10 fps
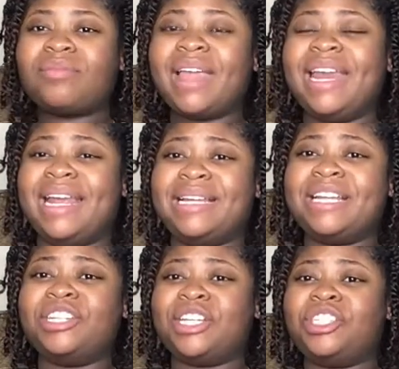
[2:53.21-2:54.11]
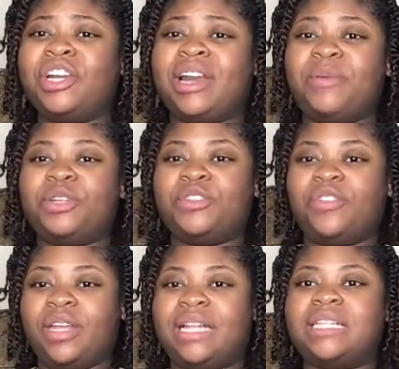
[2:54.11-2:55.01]
and indigestion and I would just
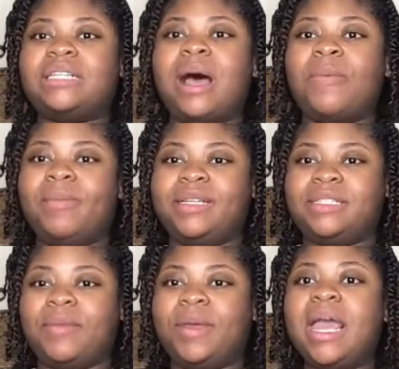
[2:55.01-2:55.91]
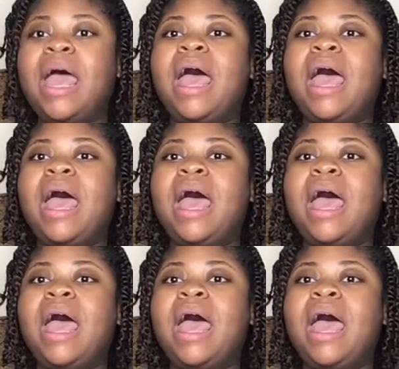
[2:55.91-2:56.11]
feel it at the top of my stomach